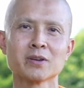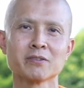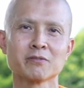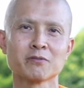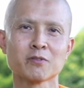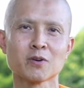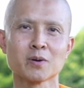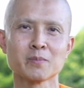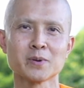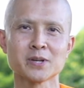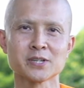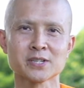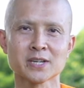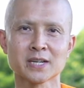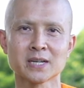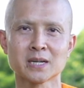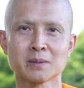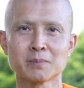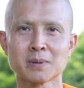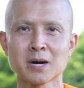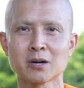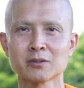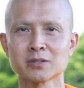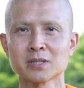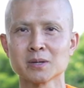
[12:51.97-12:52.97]
information
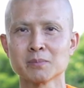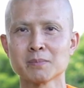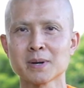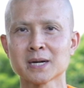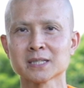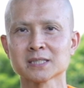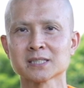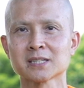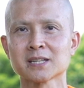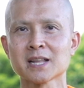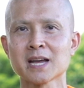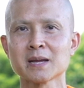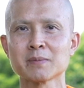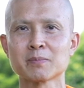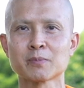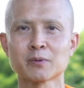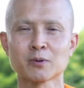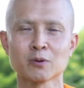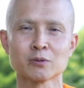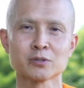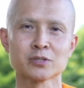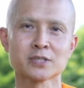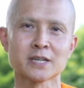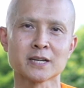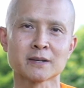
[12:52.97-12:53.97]
about the Monk's Life
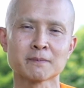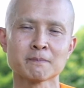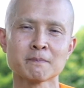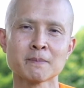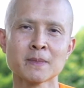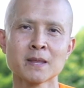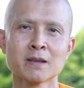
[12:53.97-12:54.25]
Project,